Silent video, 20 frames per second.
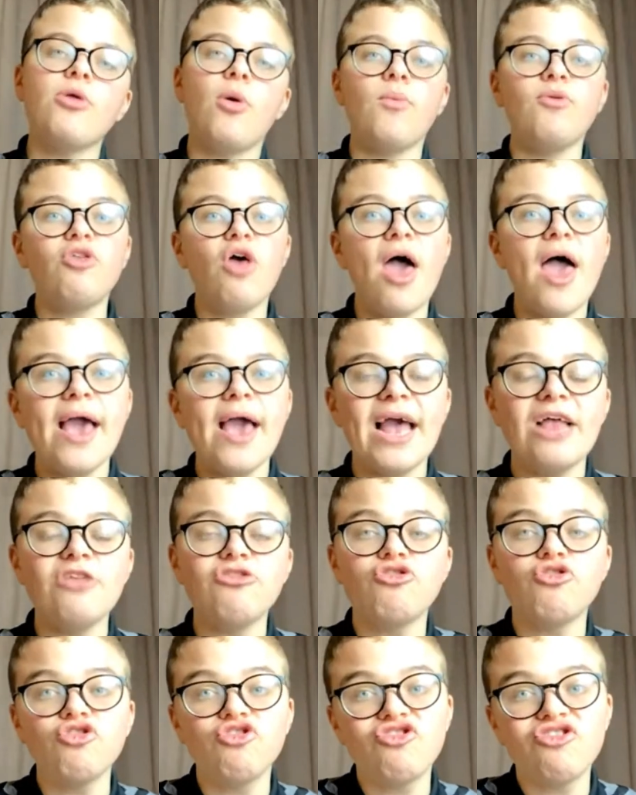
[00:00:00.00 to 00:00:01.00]
up with
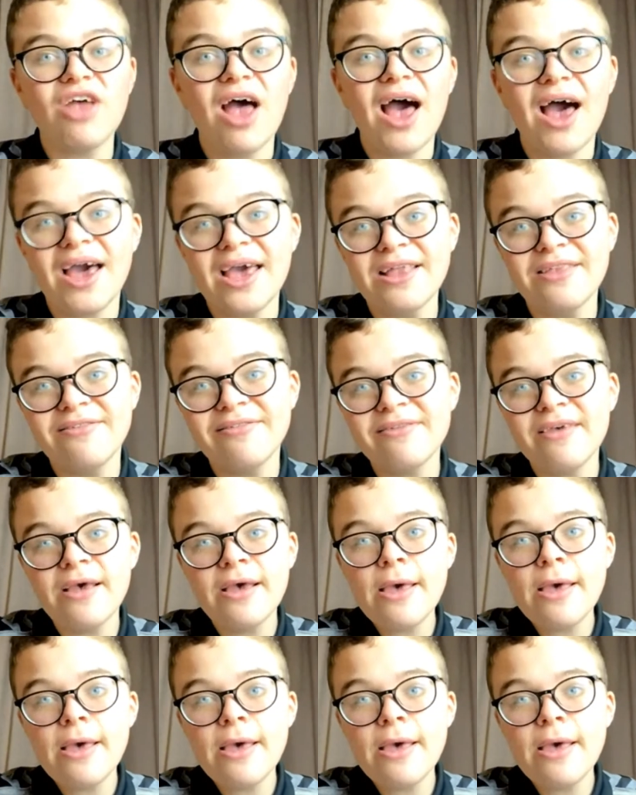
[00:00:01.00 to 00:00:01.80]
against good sides.